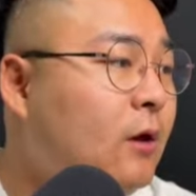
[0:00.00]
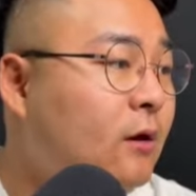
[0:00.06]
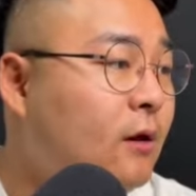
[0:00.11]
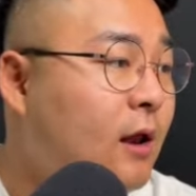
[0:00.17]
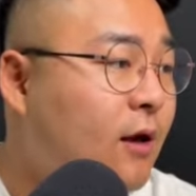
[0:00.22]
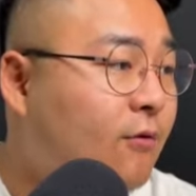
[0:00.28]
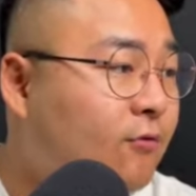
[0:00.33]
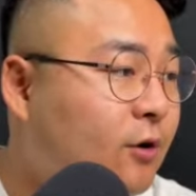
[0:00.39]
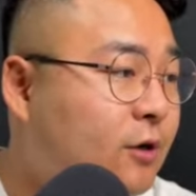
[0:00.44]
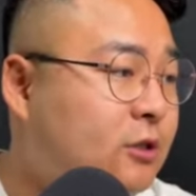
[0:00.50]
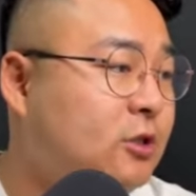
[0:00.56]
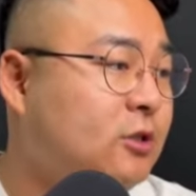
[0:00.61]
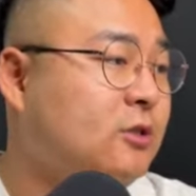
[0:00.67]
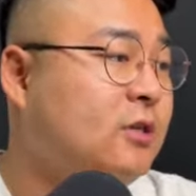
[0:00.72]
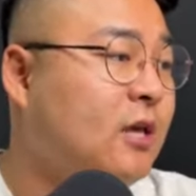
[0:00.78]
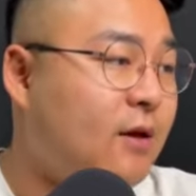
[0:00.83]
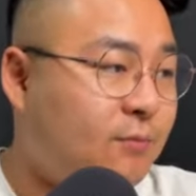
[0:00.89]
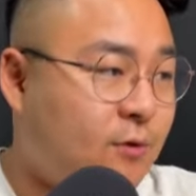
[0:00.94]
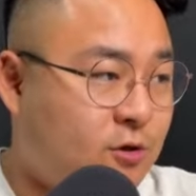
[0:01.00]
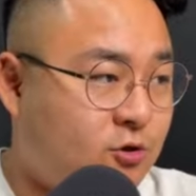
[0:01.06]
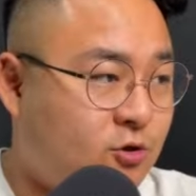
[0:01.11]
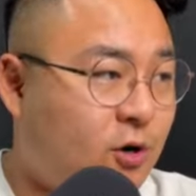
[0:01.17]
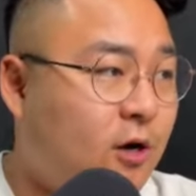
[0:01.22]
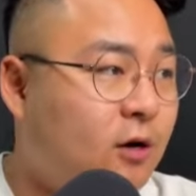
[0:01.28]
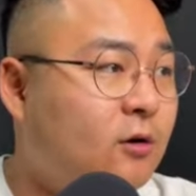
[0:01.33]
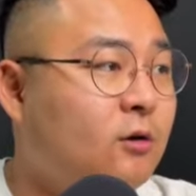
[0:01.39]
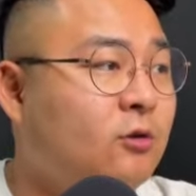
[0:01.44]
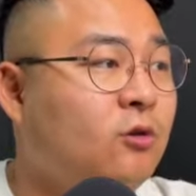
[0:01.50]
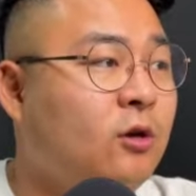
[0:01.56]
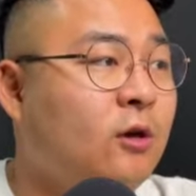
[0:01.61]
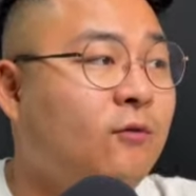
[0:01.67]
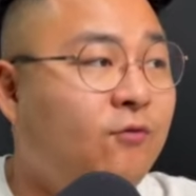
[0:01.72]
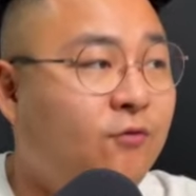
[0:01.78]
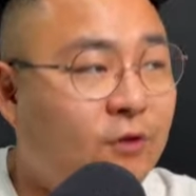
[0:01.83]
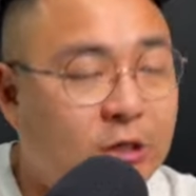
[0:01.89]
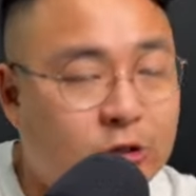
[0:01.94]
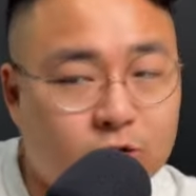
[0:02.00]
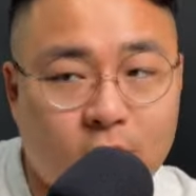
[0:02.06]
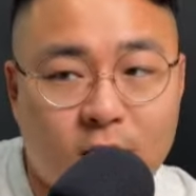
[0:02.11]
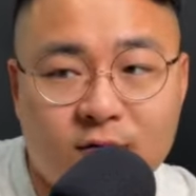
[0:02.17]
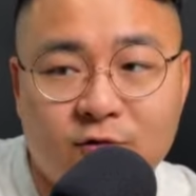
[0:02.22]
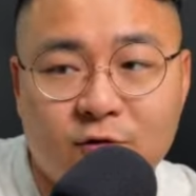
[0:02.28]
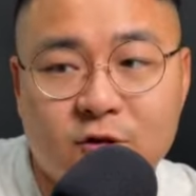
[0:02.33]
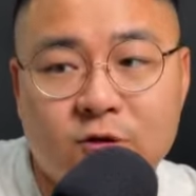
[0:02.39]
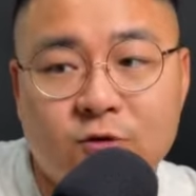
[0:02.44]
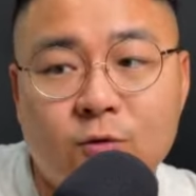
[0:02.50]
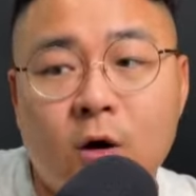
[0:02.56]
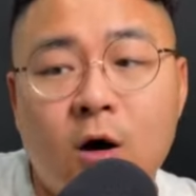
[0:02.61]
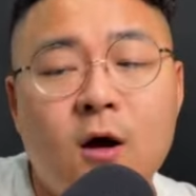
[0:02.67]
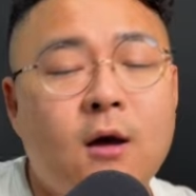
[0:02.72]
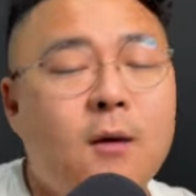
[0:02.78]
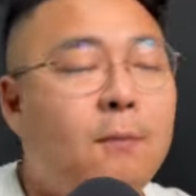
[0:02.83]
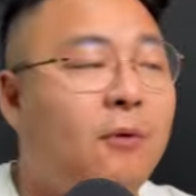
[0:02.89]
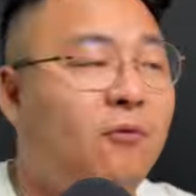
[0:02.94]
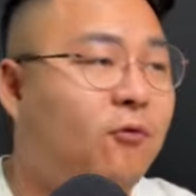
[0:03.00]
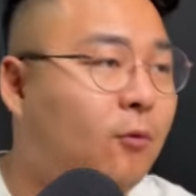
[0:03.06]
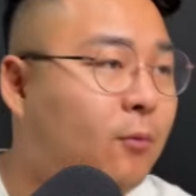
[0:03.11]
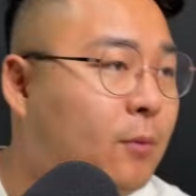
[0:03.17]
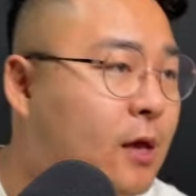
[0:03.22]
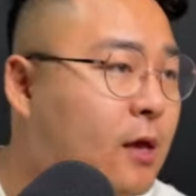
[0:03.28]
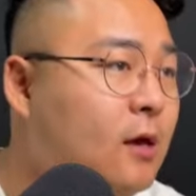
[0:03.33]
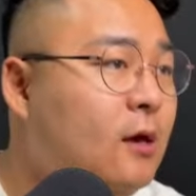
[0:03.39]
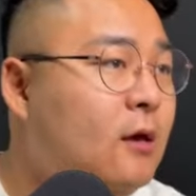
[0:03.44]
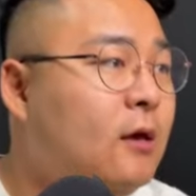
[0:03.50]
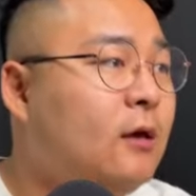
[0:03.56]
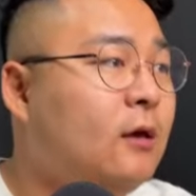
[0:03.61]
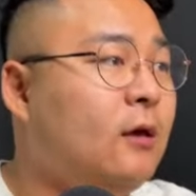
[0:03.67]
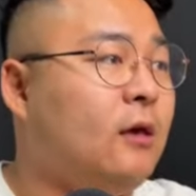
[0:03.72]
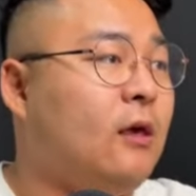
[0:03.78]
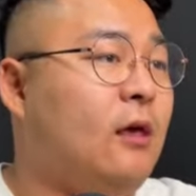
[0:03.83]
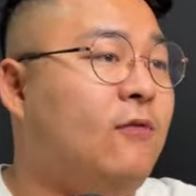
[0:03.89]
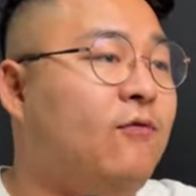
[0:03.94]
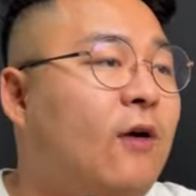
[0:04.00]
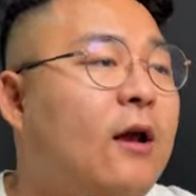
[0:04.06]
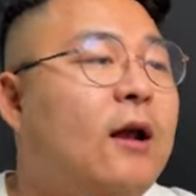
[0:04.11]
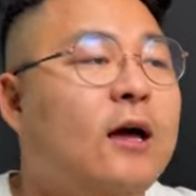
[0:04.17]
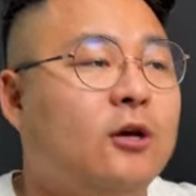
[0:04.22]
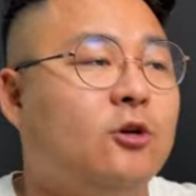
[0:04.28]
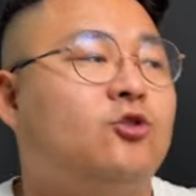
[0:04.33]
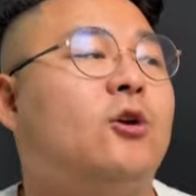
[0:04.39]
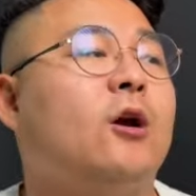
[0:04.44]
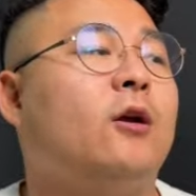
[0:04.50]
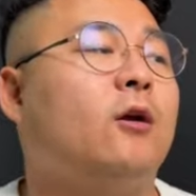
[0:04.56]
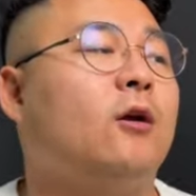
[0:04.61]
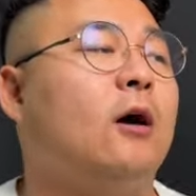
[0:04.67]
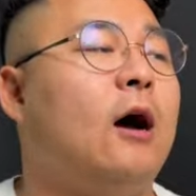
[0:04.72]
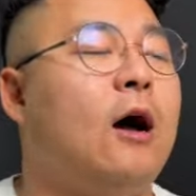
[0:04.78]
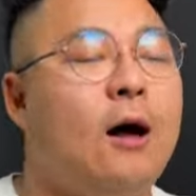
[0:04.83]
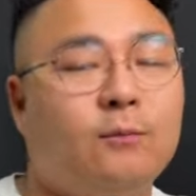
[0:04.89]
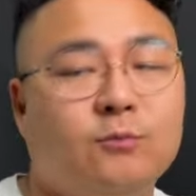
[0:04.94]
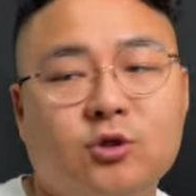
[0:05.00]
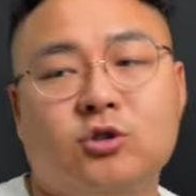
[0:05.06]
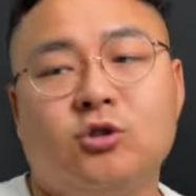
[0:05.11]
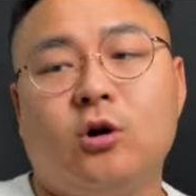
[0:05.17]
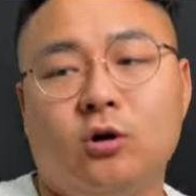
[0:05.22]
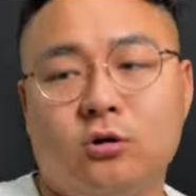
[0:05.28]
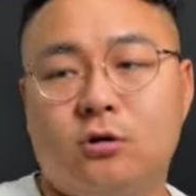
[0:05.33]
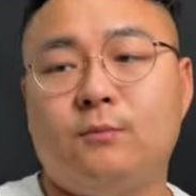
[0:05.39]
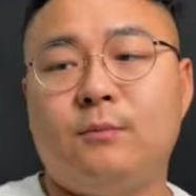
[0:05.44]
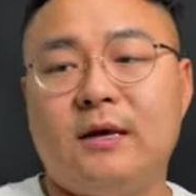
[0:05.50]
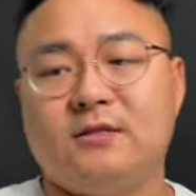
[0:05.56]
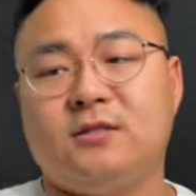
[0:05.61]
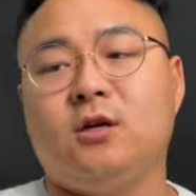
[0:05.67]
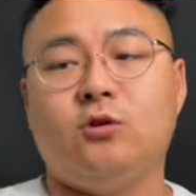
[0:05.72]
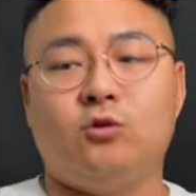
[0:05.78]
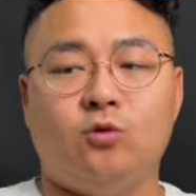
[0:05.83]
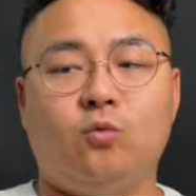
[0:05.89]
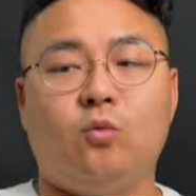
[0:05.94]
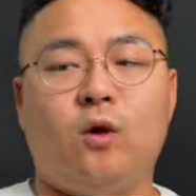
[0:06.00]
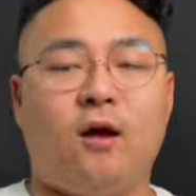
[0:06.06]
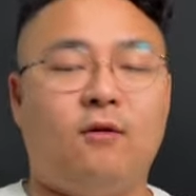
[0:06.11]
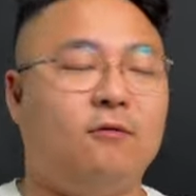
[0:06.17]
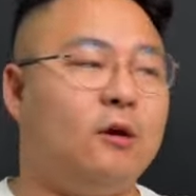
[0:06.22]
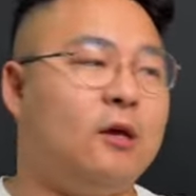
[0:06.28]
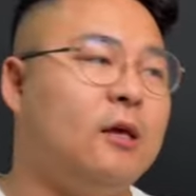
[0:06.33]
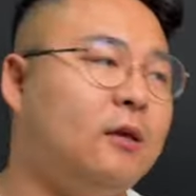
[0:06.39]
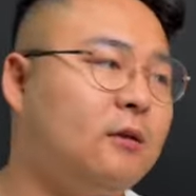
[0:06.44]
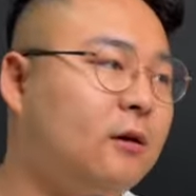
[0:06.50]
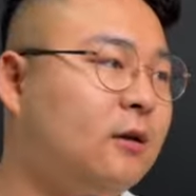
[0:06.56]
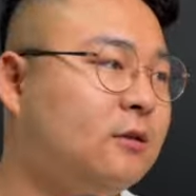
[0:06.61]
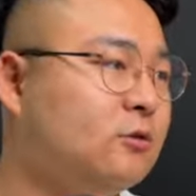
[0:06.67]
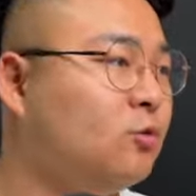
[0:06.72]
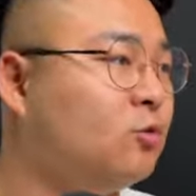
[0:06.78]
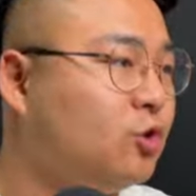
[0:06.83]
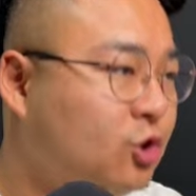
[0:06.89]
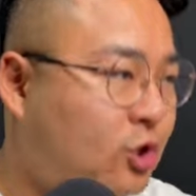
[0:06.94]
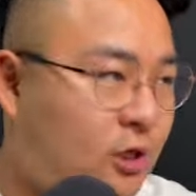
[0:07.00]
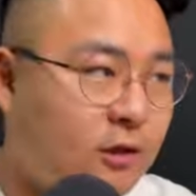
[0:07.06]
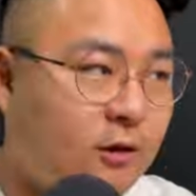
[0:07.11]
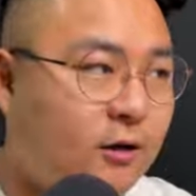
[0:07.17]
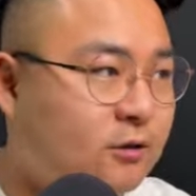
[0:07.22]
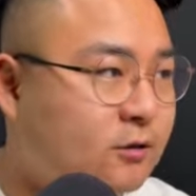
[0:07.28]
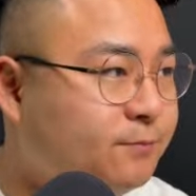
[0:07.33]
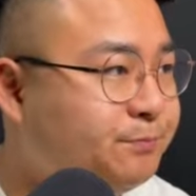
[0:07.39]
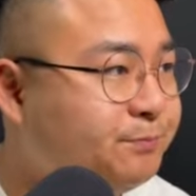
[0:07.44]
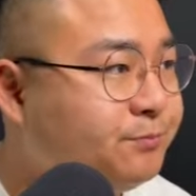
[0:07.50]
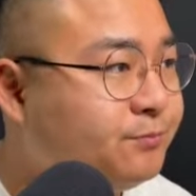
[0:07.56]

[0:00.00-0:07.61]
Leverage, same as trader. You can fix your leverage as well. But for me, if I like a trader, I'm just going to basically do whatever he does or she does.